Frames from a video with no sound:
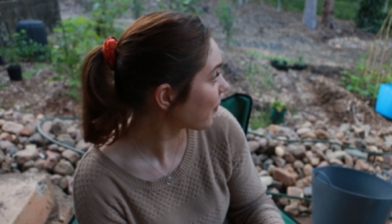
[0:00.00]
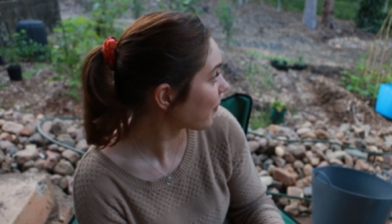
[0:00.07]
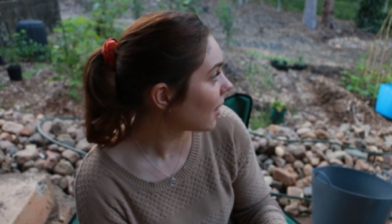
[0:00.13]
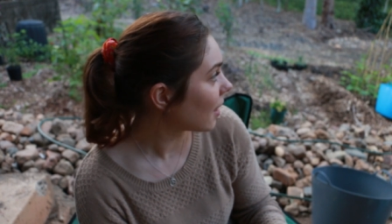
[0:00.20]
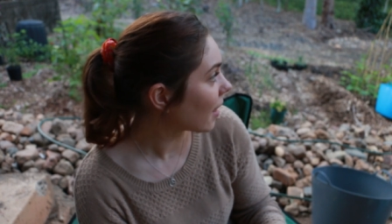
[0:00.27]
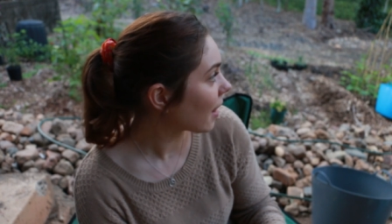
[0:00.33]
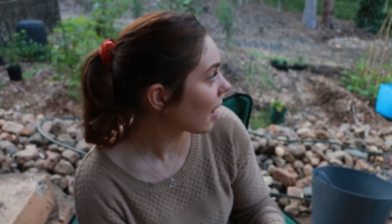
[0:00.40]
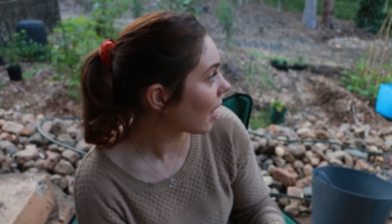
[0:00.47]

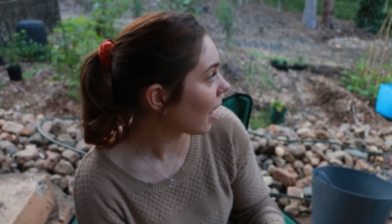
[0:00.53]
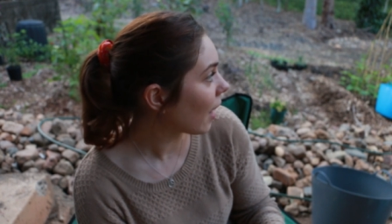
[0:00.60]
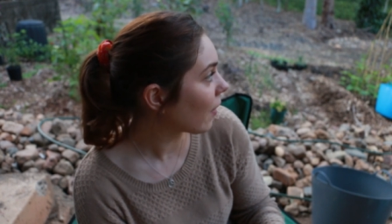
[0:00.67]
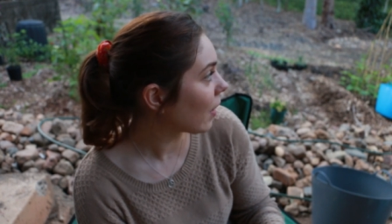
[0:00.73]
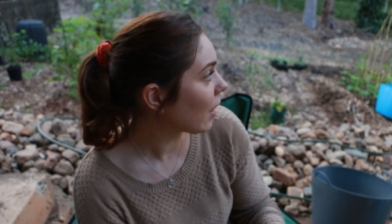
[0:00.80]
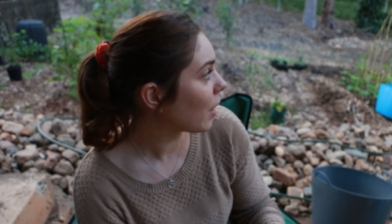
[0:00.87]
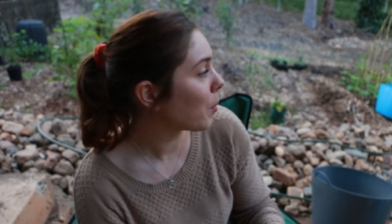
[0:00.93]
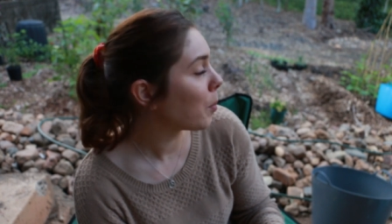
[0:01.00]
oh, they're
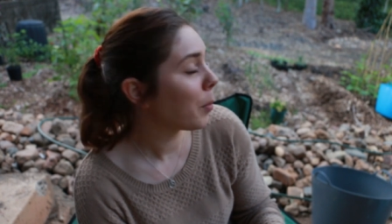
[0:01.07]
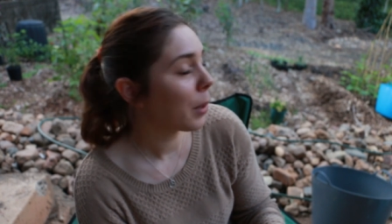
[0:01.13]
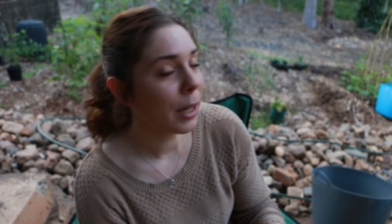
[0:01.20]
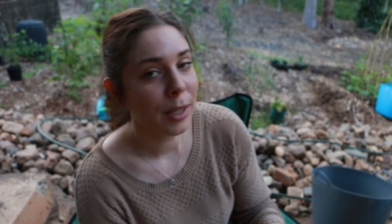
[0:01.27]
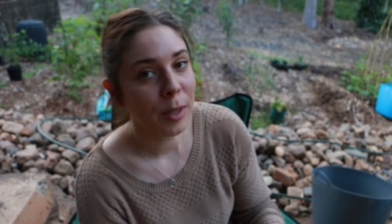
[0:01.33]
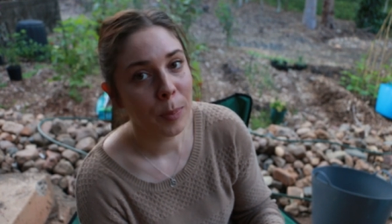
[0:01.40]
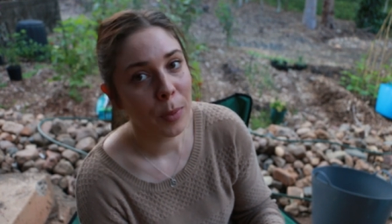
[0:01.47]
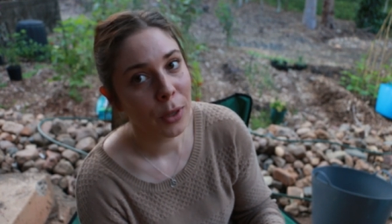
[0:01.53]
having the
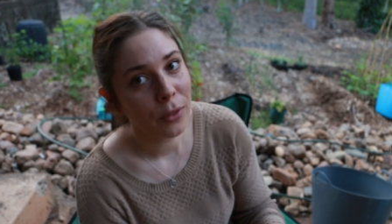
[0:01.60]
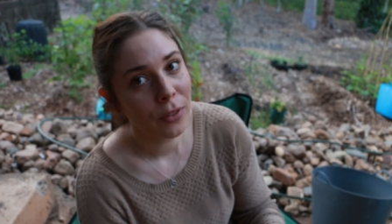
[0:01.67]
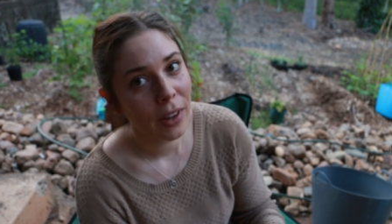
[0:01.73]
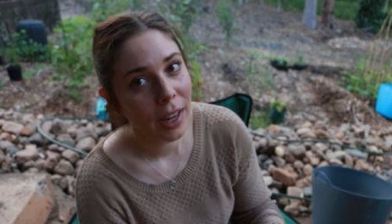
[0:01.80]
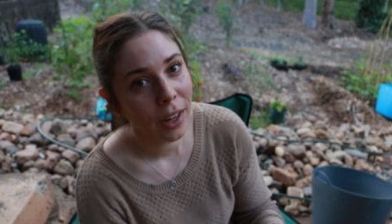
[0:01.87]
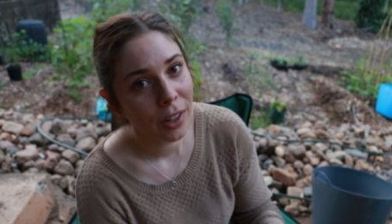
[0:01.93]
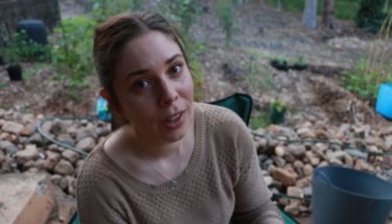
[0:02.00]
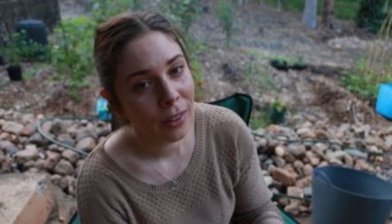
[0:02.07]
biggest
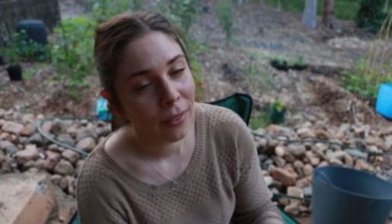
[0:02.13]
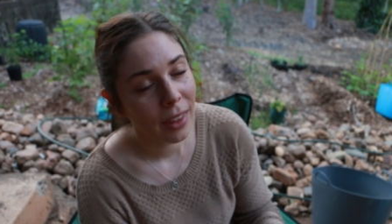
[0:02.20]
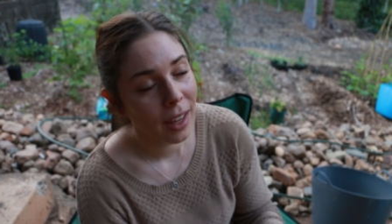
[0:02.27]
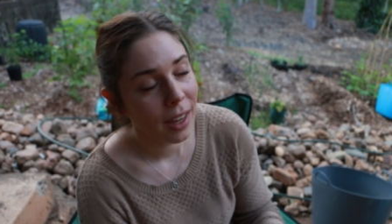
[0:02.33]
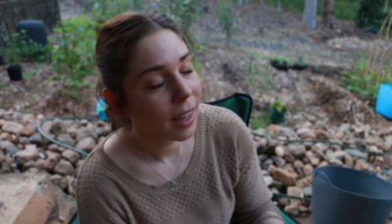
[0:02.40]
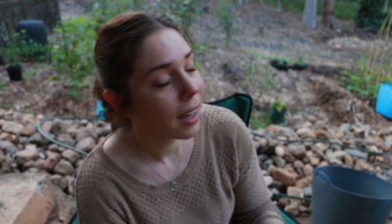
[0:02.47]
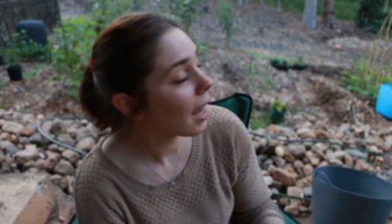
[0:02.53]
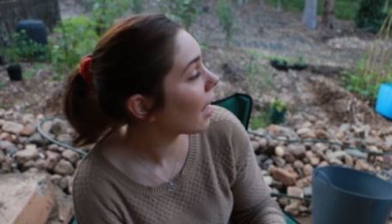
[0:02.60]
bonfire over
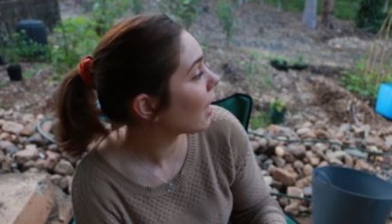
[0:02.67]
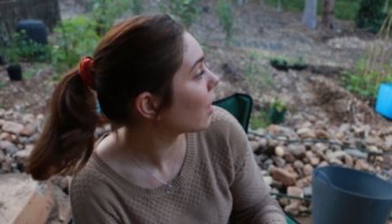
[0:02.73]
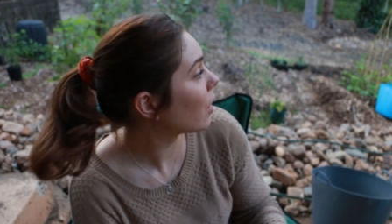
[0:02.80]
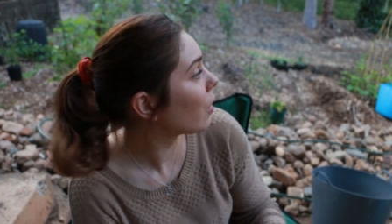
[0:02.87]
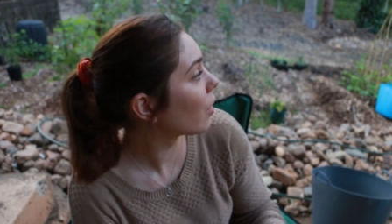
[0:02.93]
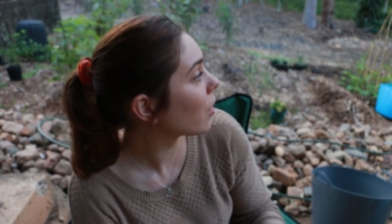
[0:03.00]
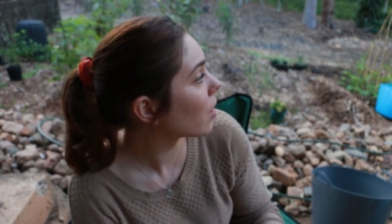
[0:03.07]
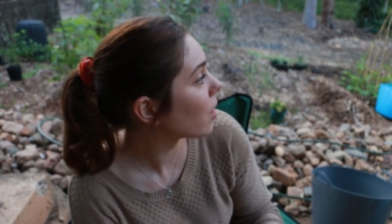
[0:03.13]
there and it
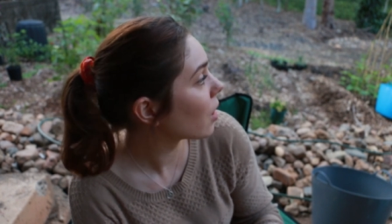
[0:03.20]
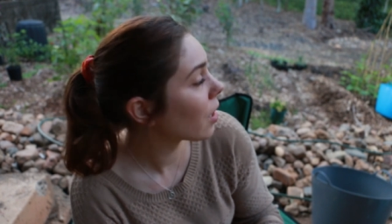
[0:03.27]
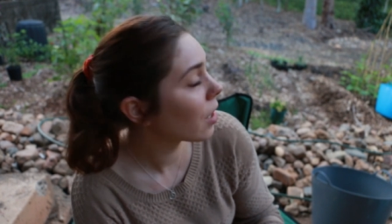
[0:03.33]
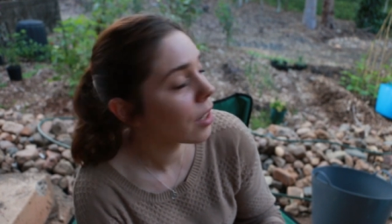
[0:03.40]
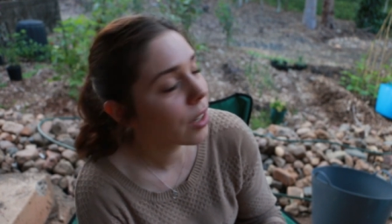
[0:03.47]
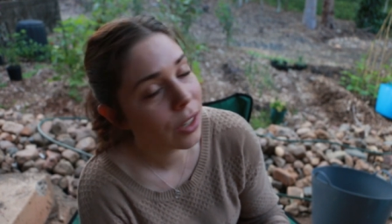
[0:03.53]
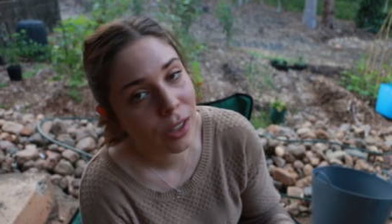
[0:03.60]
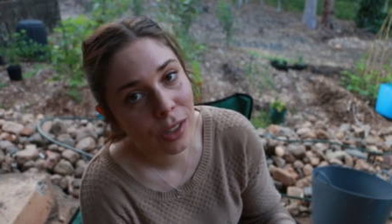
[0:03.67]
looks
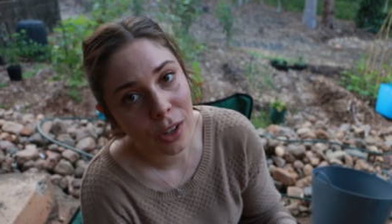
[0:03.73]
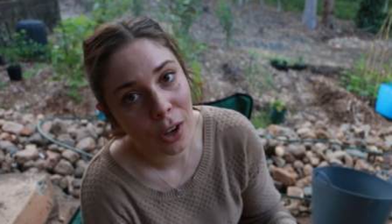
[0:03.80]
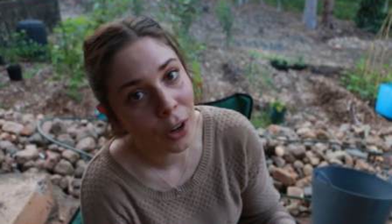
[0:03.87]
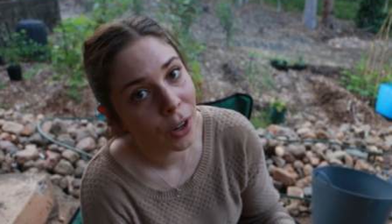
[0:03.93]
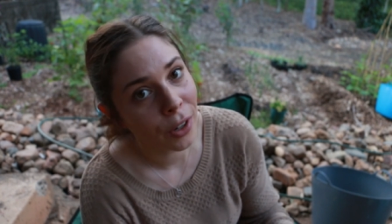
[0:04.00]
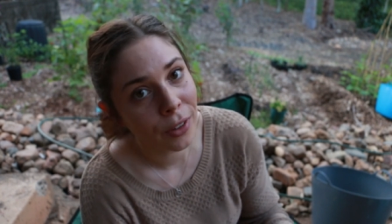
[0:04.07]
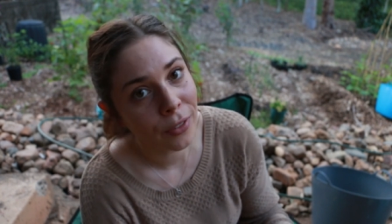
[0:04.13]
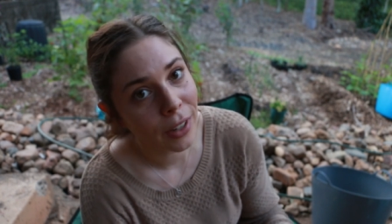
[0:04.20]

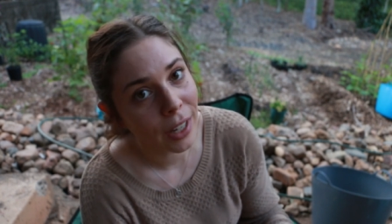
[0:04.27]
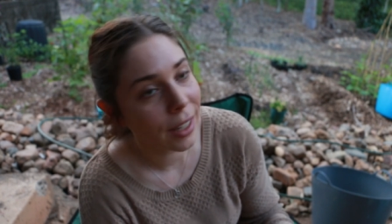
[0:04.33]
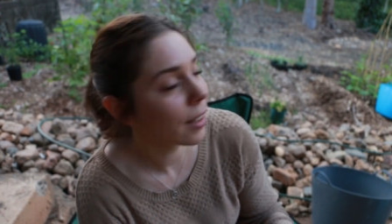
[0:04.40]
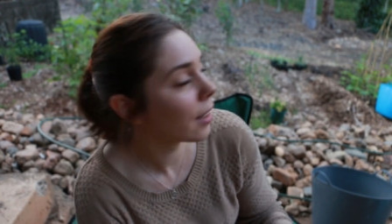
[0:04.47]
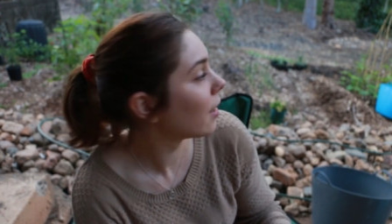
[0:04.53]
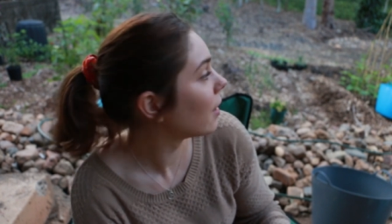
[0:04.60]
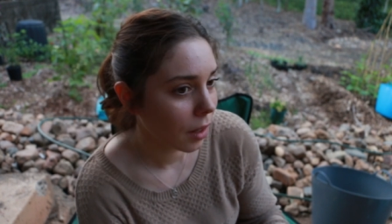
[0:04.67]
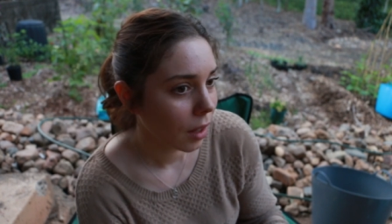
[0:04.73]
so fun.